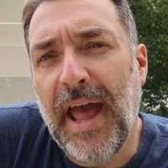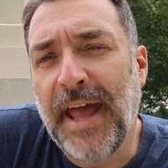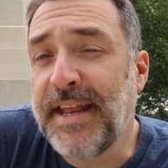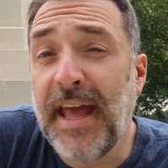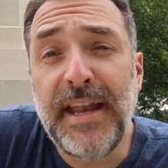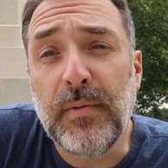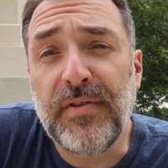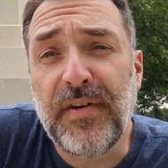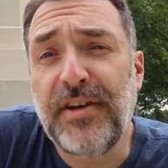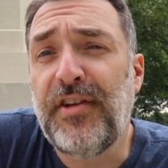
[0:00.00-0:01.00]
And again, it
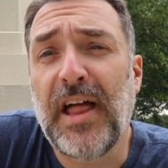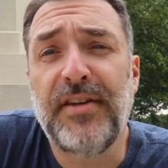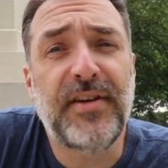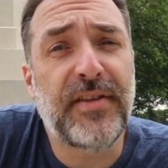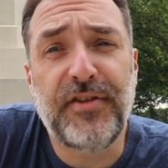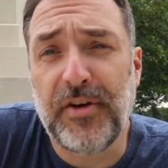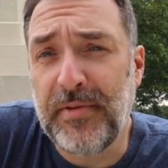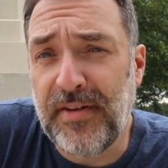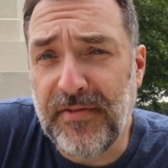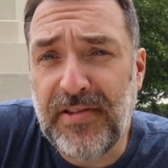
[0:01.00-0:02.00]
was very challenging. The
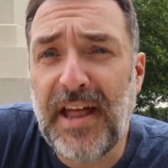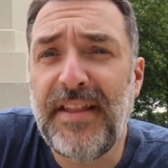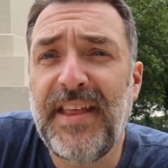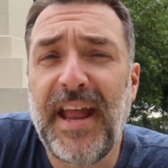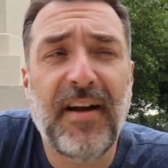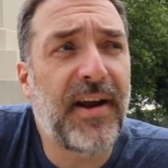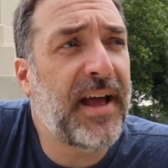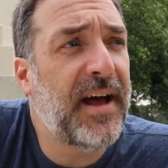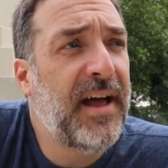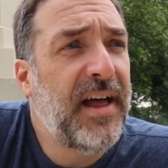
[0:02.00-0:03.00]
Germans had flooded the
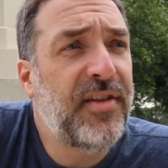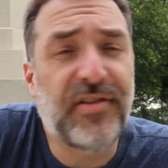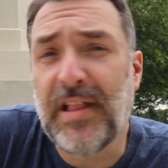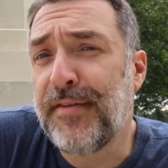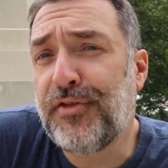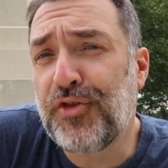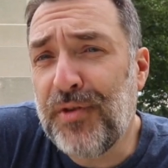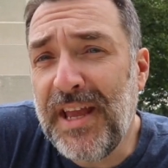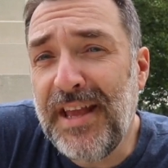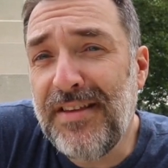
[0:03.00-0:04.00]
area. There's a lot of
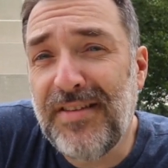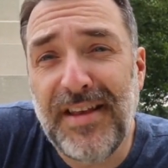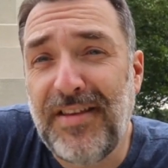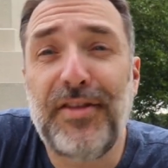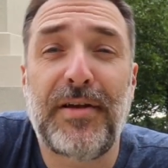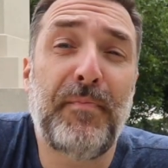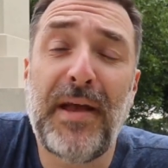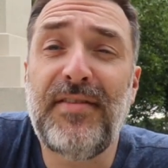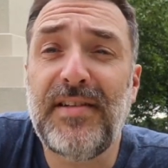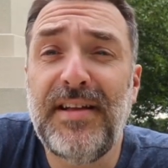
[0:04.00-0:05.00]
trees. It's
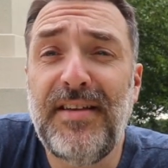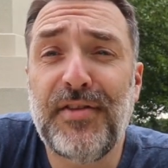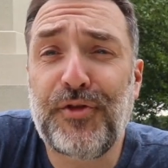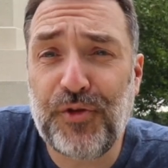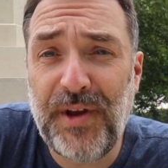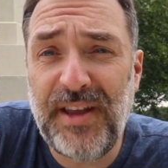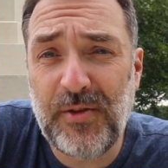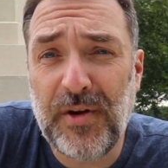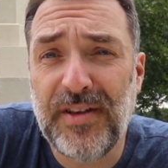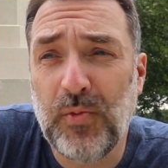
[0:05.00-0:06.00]
either
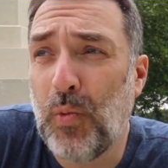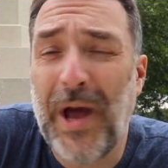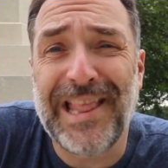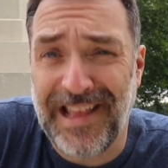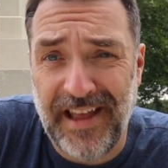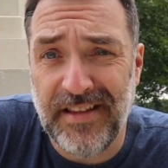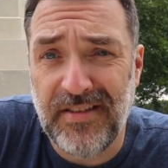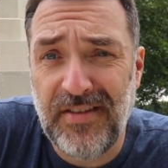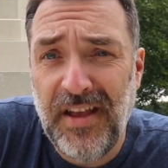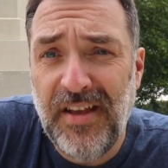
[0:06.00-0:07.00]
trees or it's
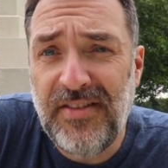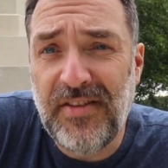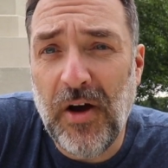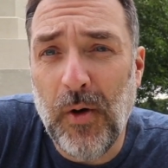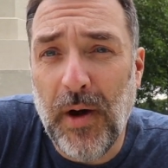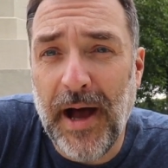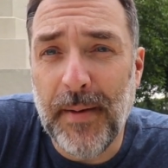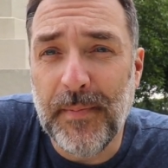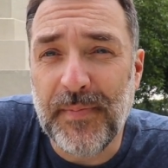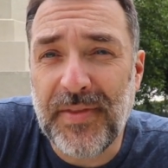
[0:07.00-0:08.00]
wetlands. So
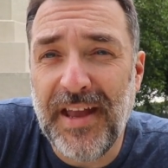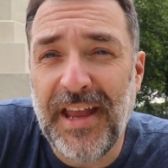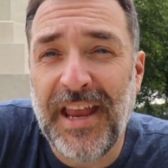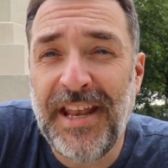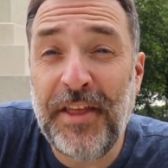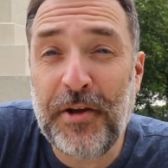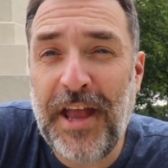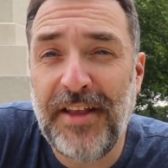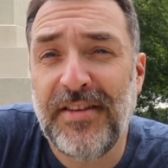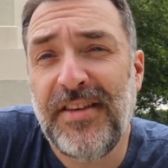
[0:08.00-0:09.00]
in either
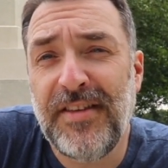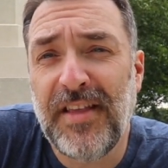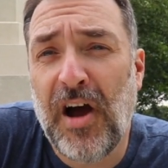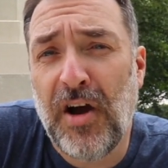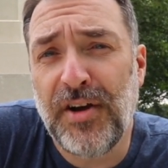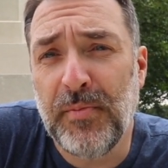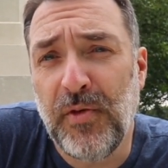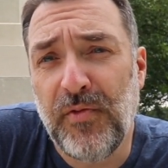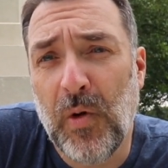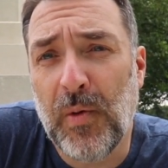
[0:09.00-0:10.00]
case, it's hard to
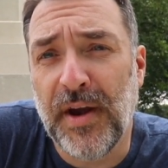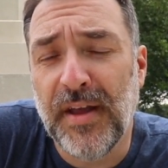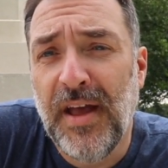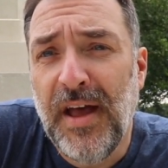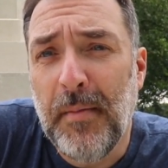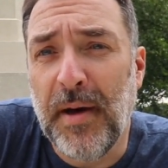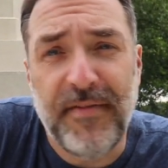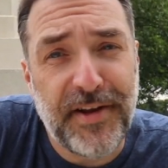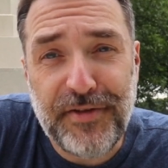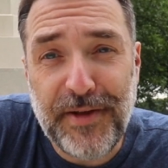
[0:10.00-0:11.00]
move forward.
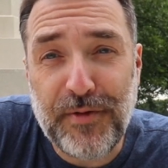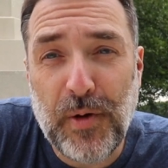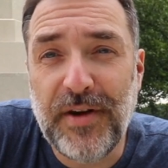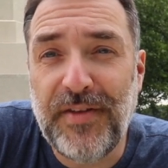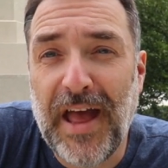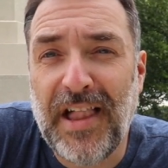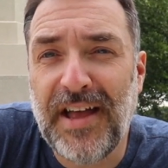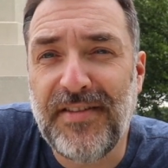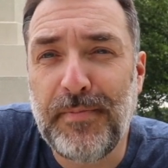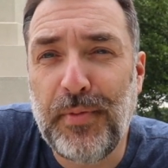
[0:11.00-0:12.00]
But eventually, of course, the
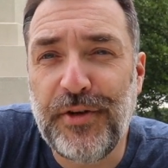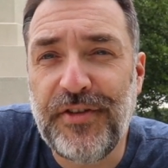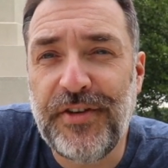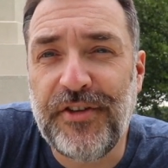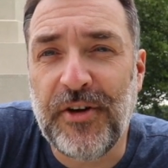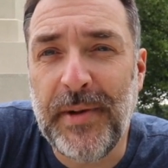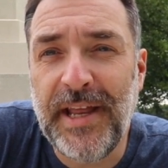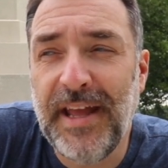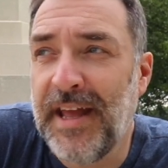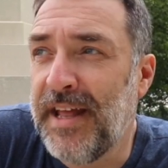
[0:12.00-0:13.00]
Allies did push into
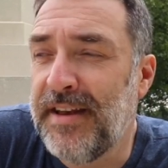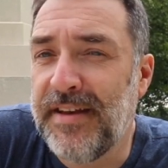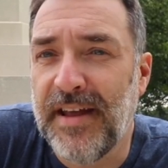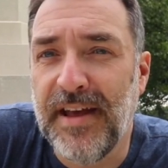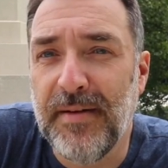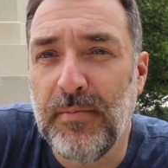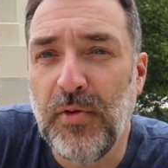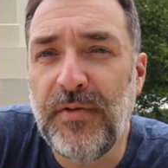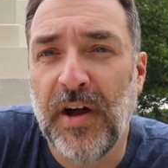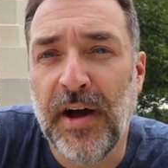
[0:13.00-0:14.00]
Germany and
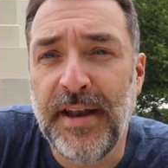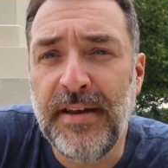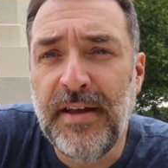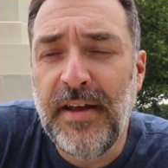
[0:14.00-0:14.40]
moved on.